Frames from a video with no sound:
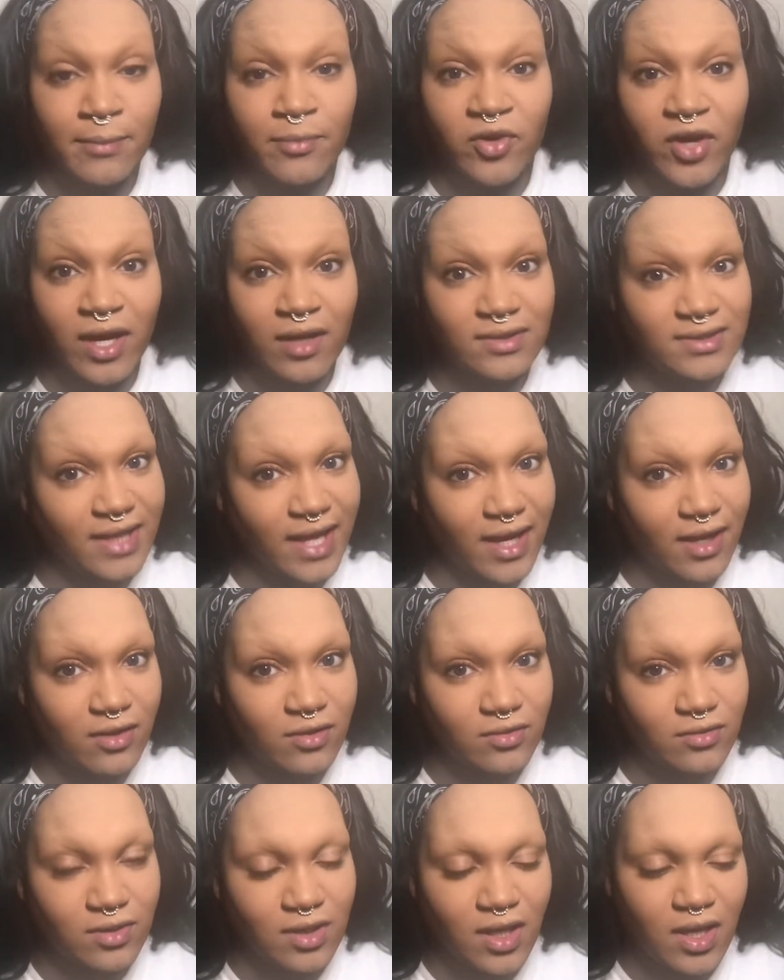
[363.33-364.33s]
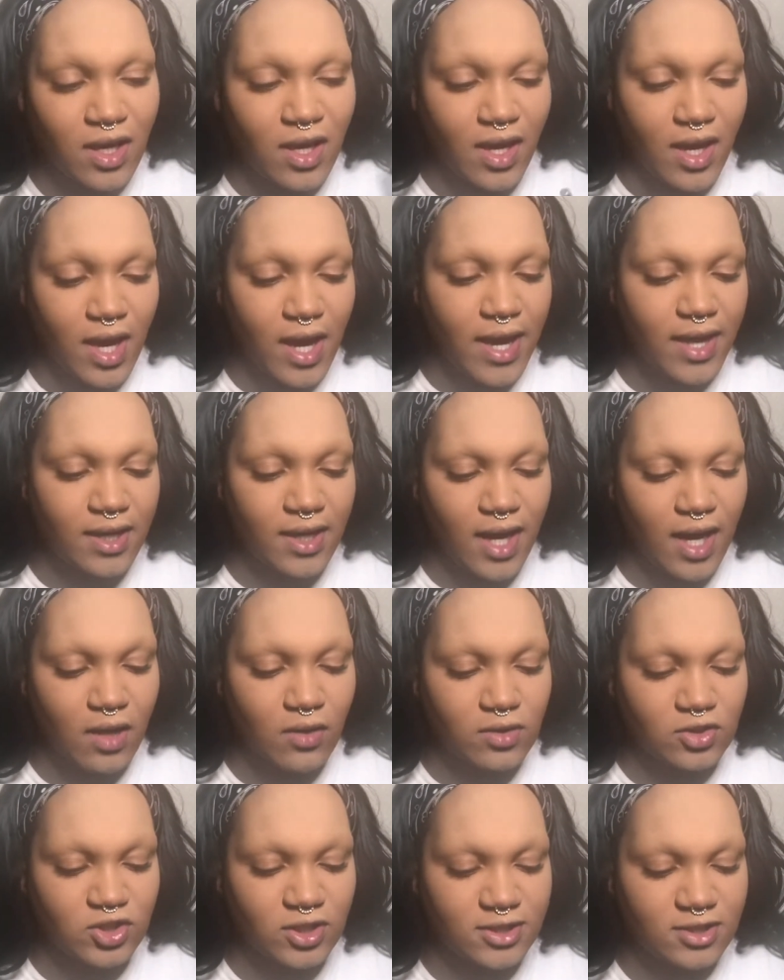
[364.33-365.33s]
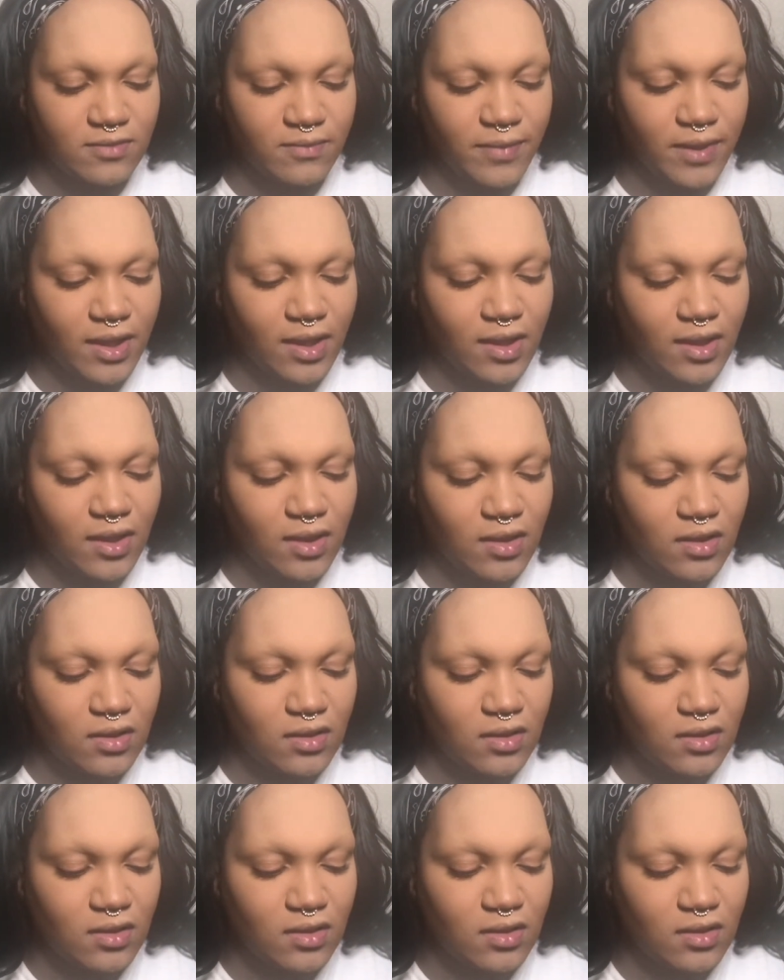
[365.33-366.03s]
Brown now, and I will just be